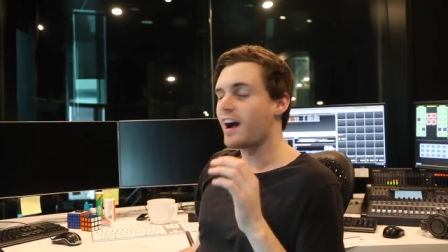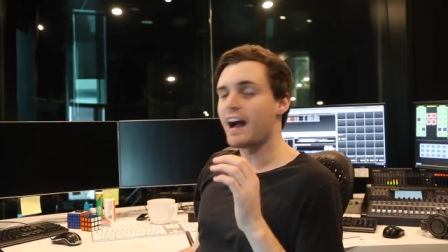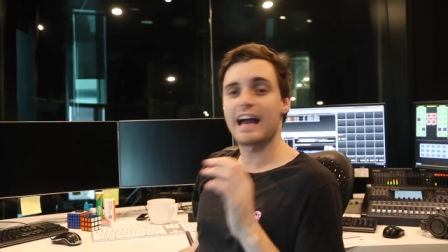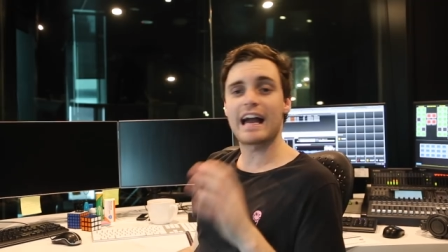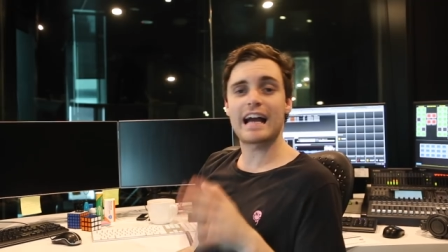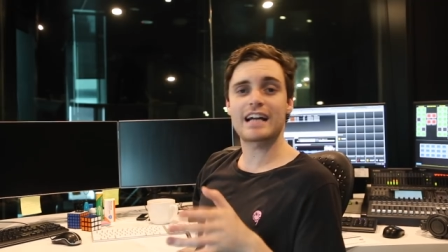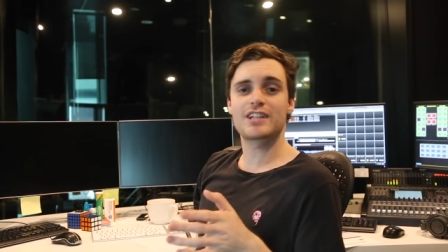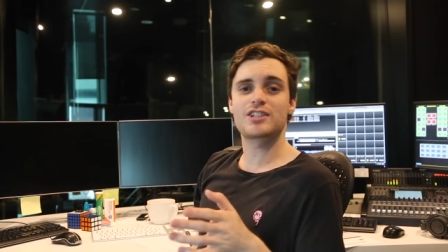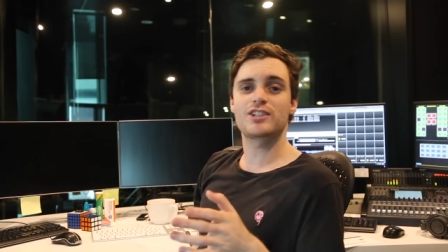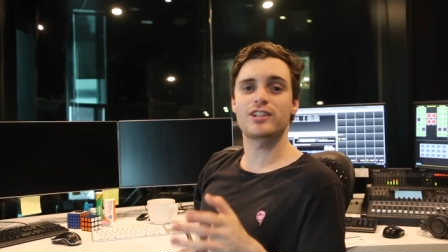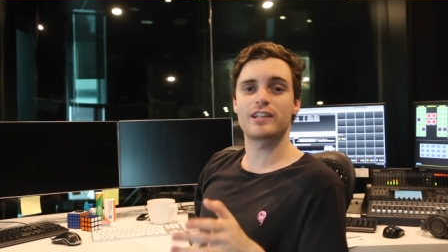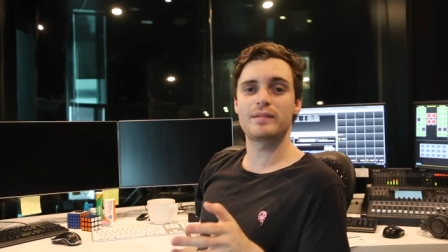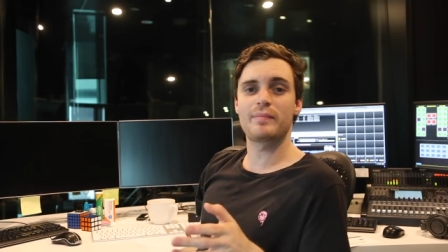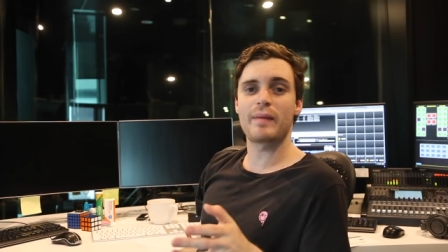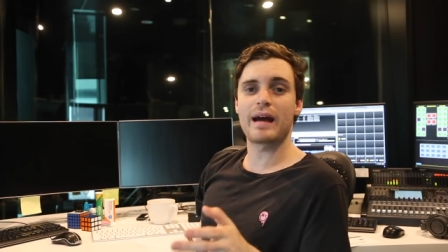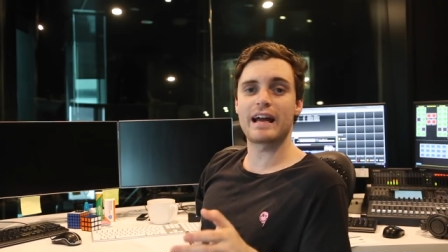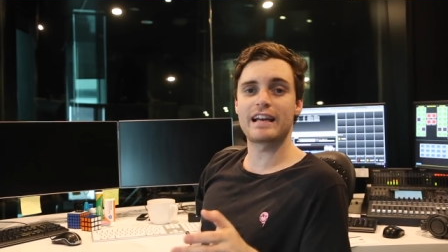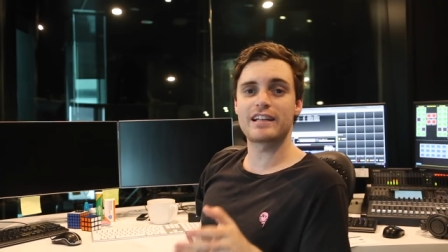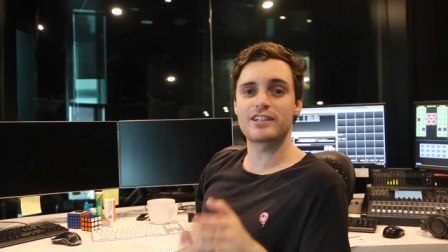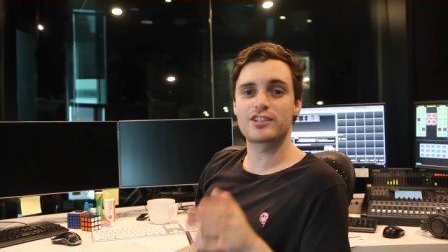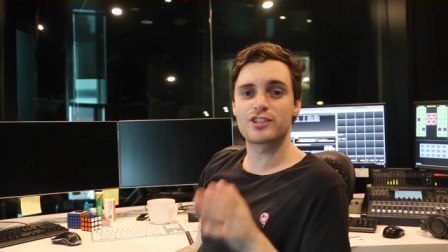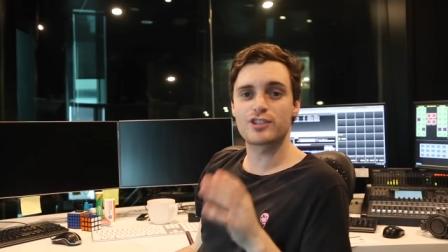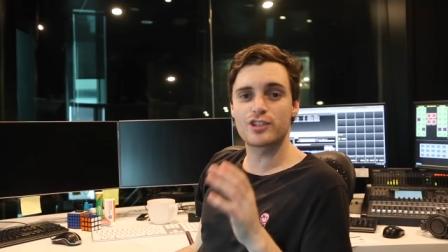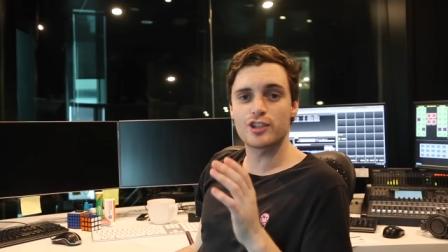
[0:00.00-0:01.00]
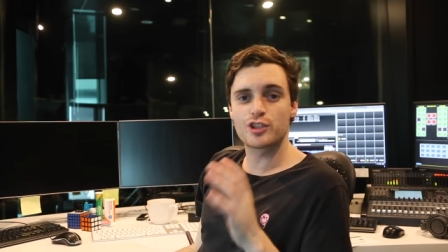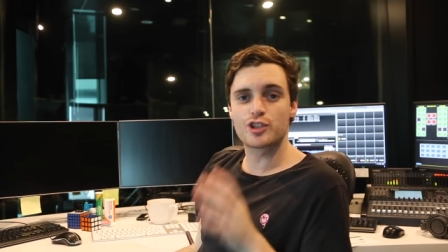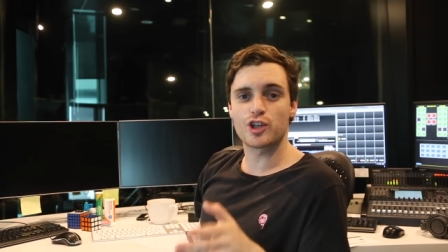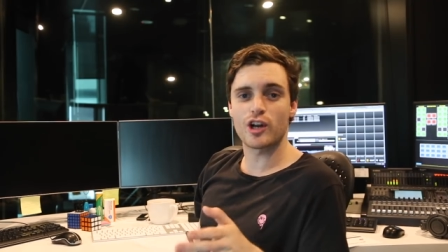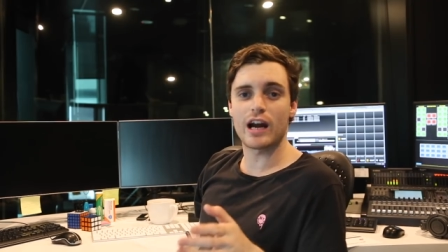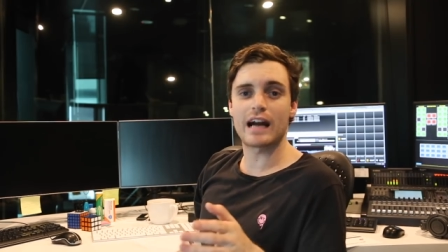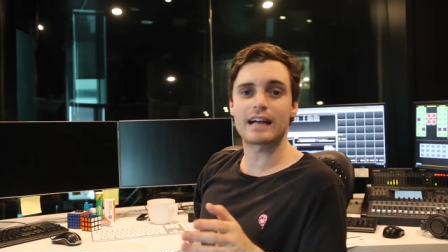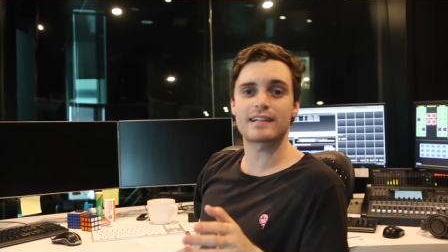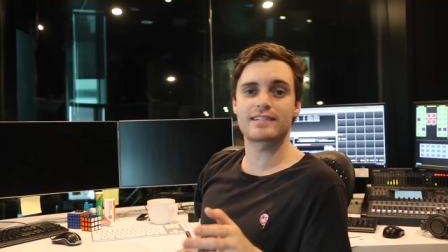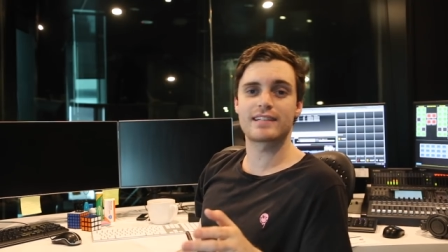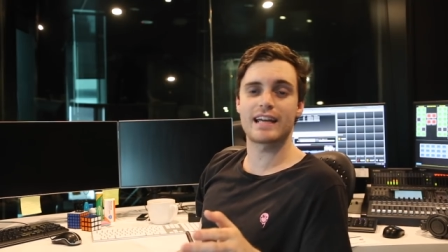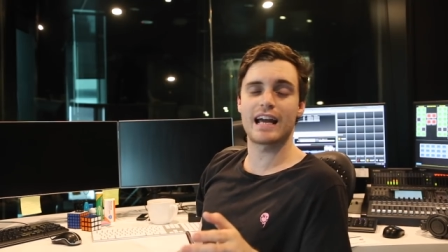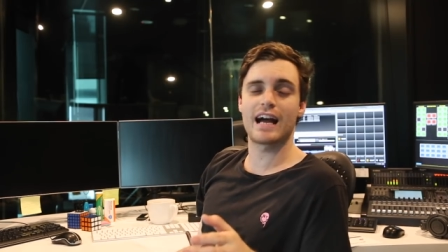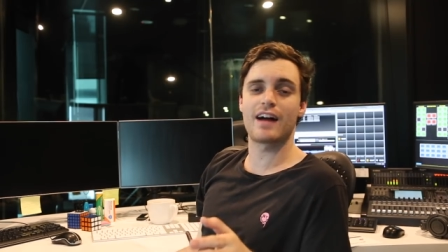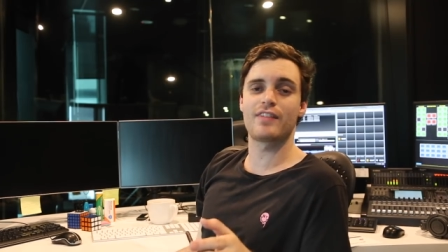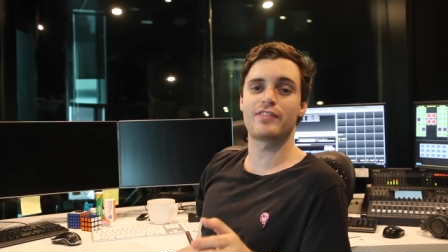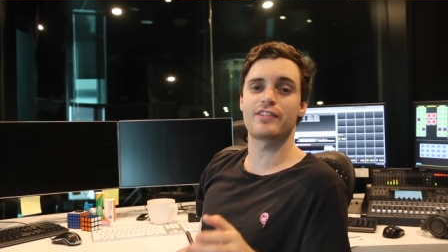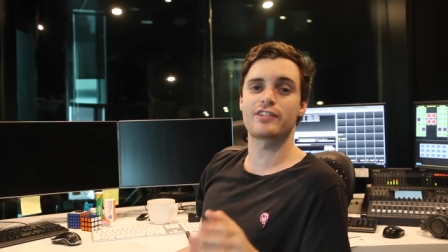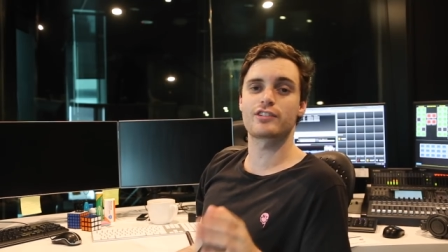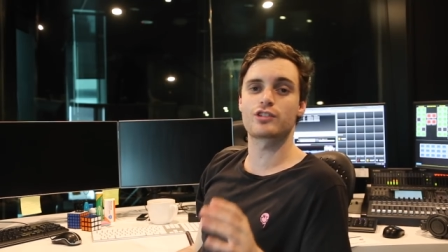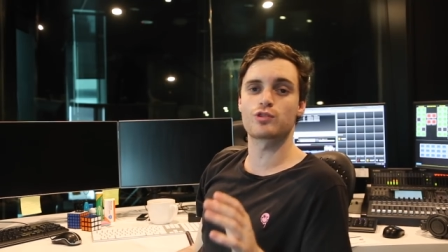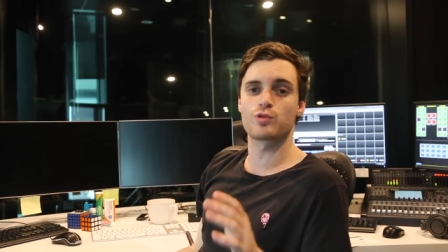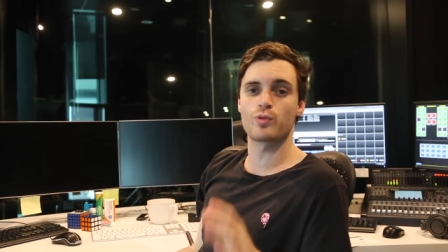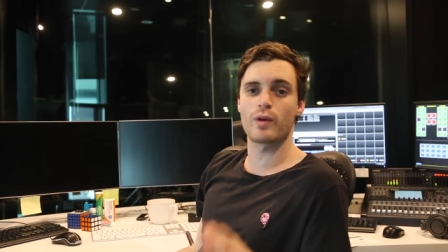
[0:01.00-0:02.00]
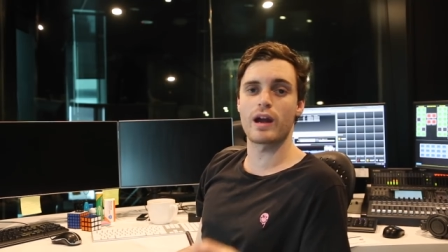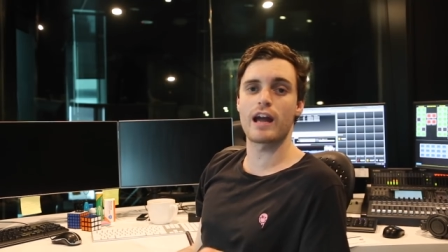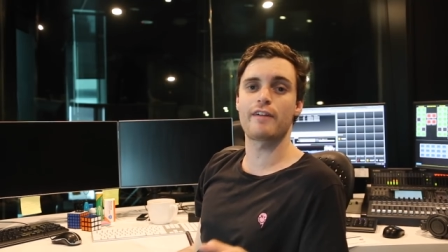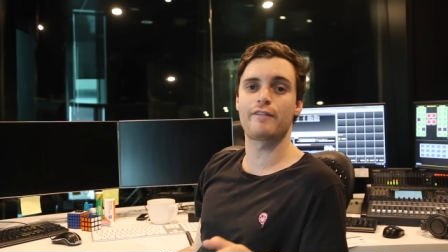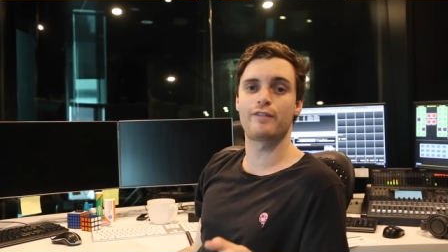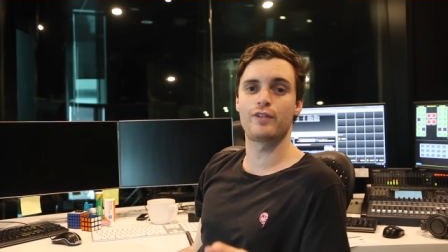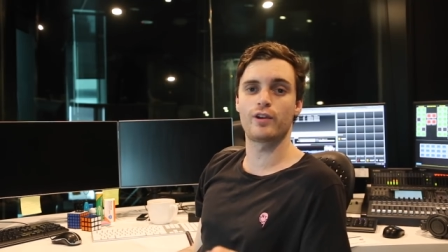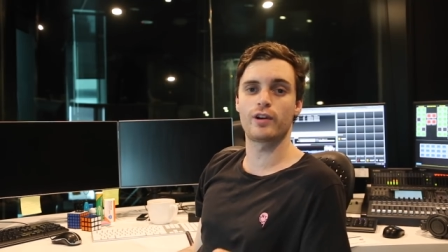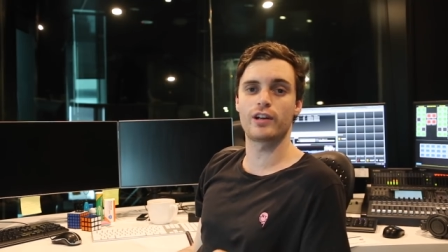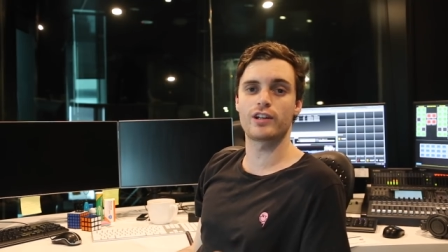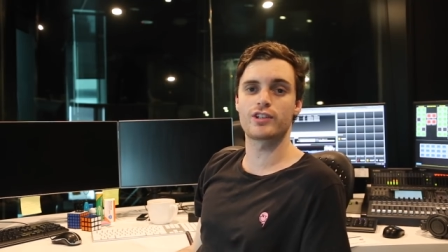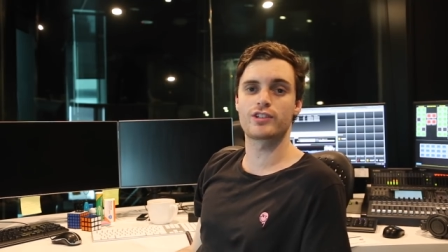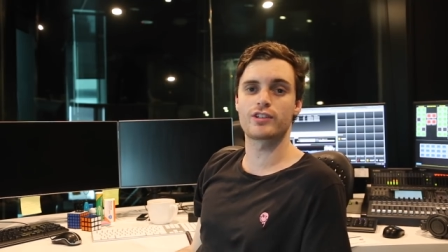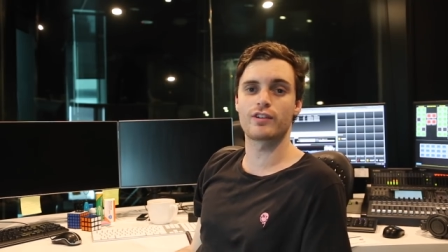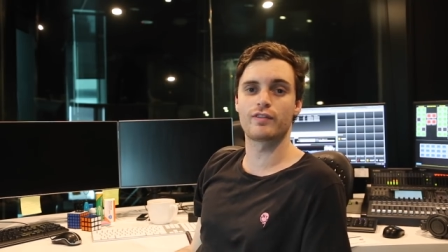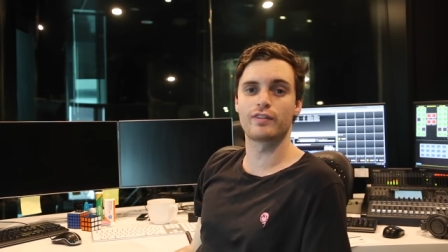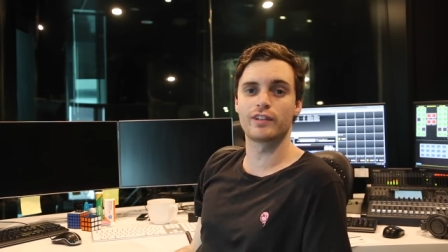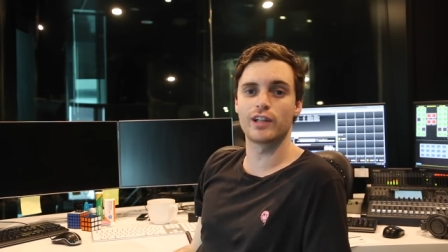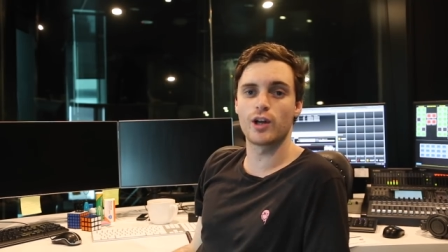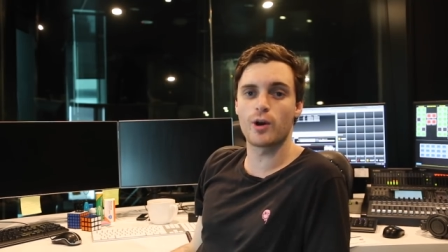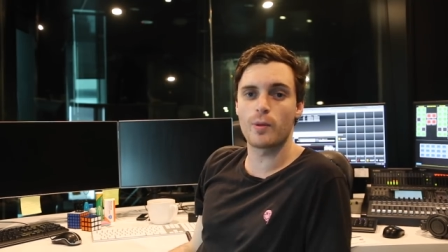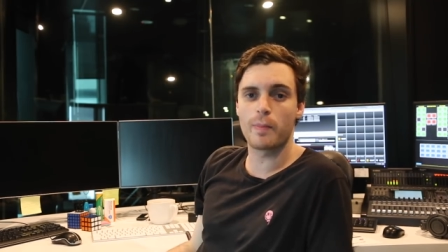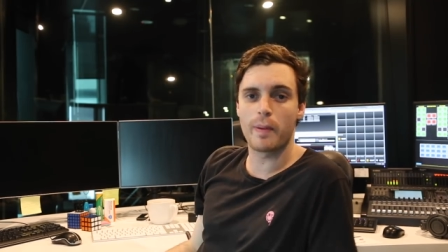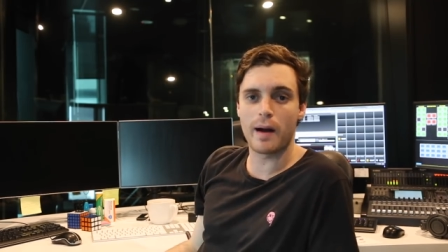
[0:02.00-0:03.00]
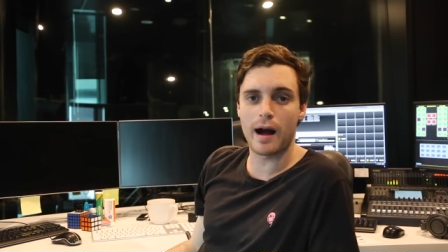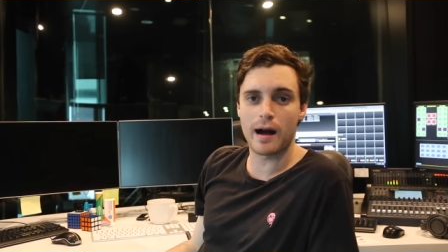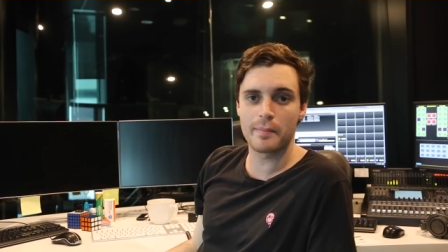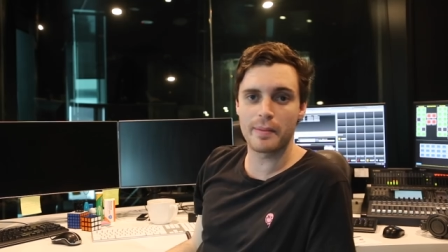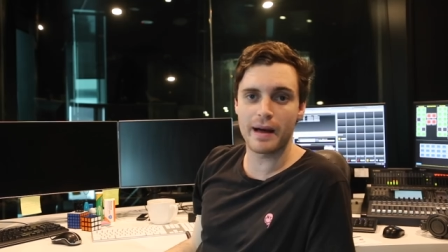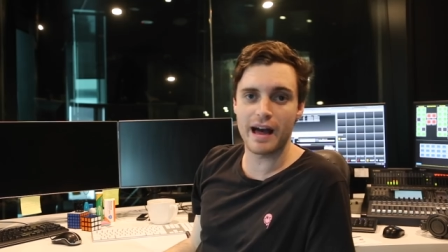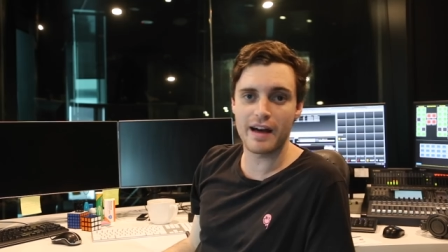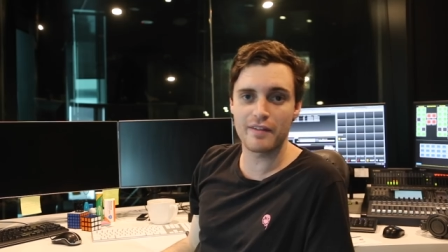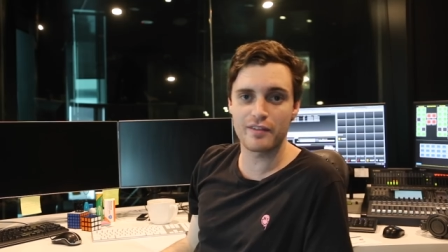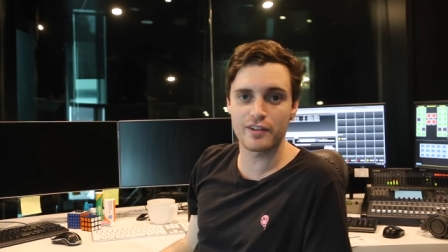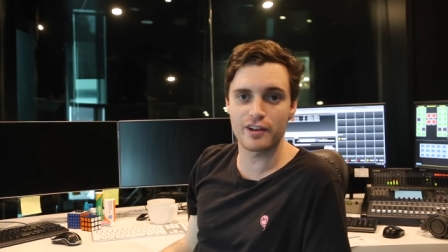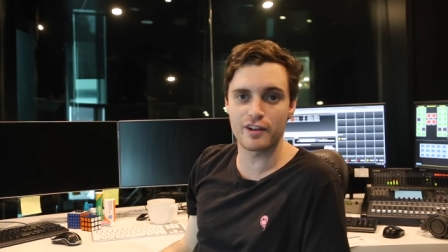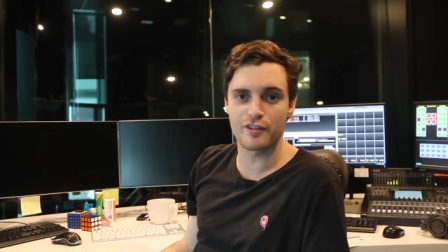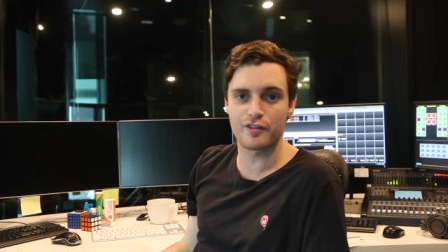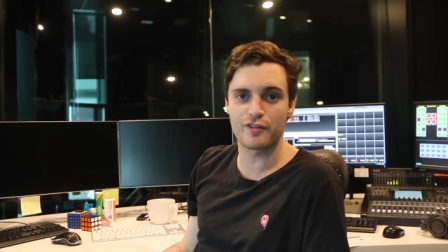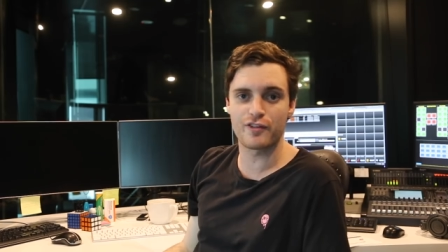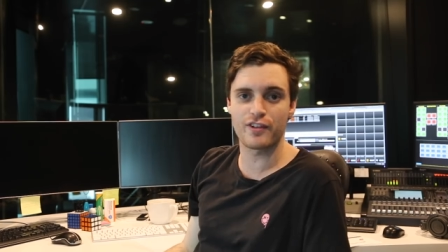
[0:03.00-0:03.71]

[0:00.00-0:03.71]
I actually managed to track down this rare footage of Lil Pump having a